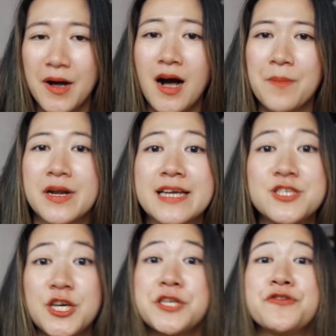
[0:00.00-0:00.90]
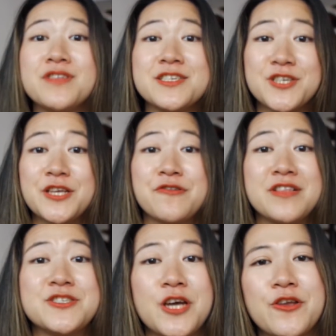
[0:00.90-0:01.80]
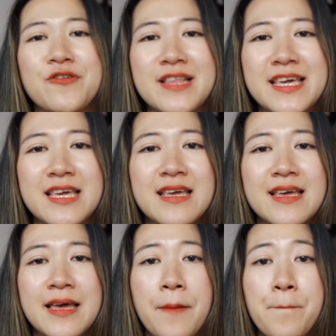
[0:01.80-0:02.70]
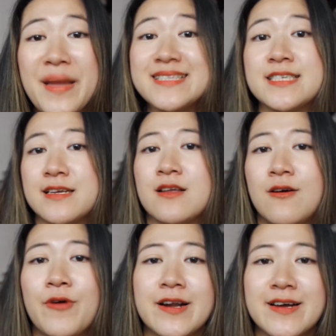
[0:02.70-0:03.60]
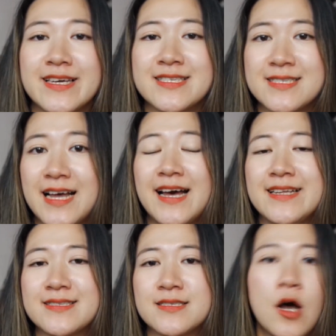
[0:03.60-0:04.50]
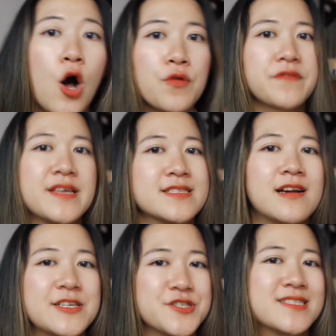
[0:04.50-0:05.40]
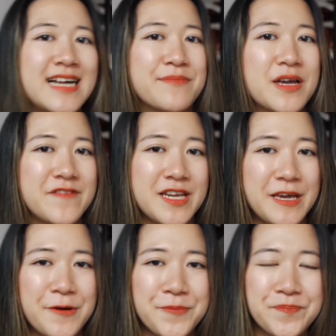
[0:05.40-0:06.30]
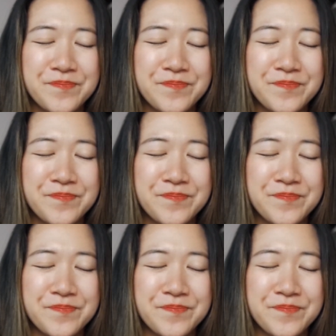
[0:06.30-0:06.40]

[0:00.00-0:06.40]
But I genuinely meant it when I said all the things that I just said in my video.